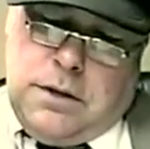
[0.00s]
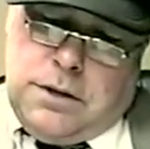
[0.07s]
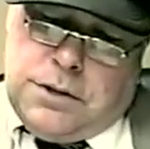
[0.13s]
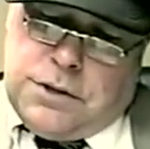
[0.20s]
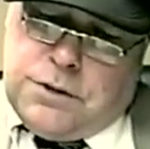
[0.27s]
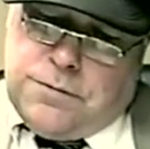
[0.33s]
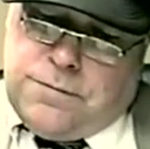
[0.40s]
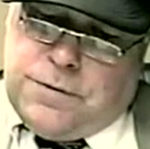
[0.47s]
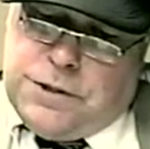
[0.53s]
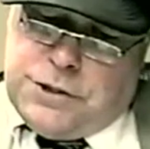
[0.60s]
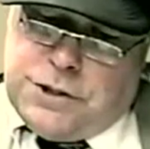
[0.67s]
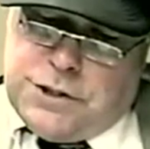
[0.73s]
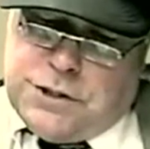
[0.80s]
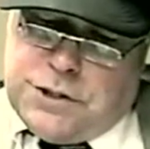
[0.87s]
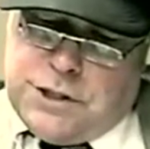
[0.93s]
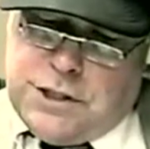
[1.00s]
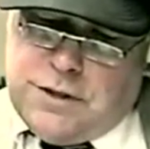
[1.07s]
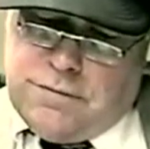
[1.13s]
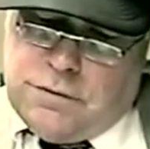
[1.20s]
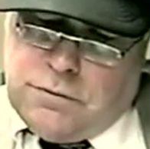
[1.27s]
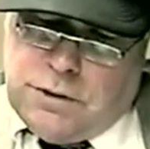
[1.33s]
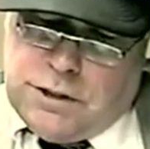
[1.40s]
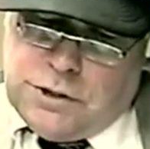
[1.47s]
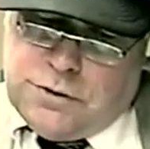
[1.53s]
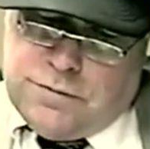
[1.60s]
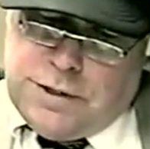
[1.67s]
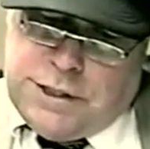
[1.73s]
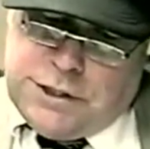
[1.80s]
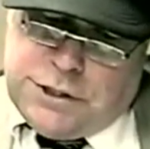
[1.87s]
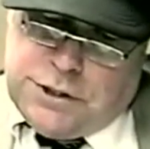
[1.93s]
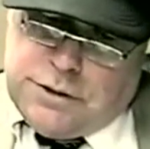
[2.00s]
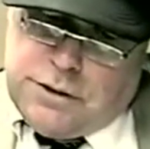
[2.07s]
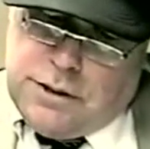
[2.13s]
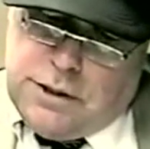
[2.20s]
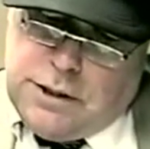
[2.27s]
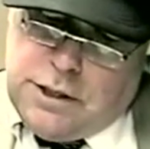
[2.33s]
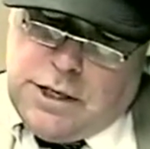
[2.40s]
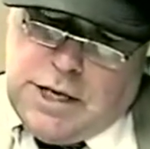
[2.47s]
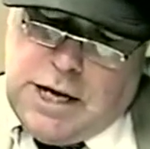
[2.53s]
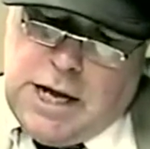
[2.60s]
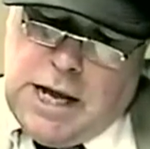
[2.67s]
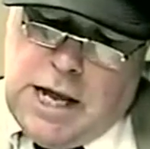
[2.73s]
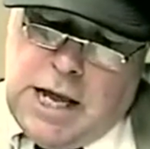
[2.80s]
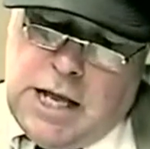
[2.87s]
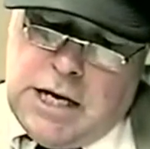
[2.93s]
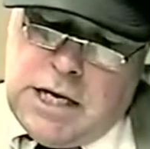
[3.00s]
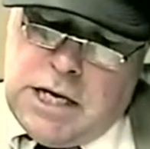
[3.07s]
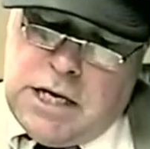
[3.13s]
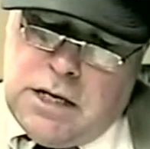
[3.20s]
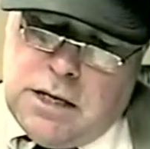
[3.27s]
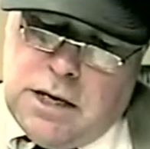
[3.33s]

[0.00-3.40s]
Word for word: sufficiency of the reservation. Any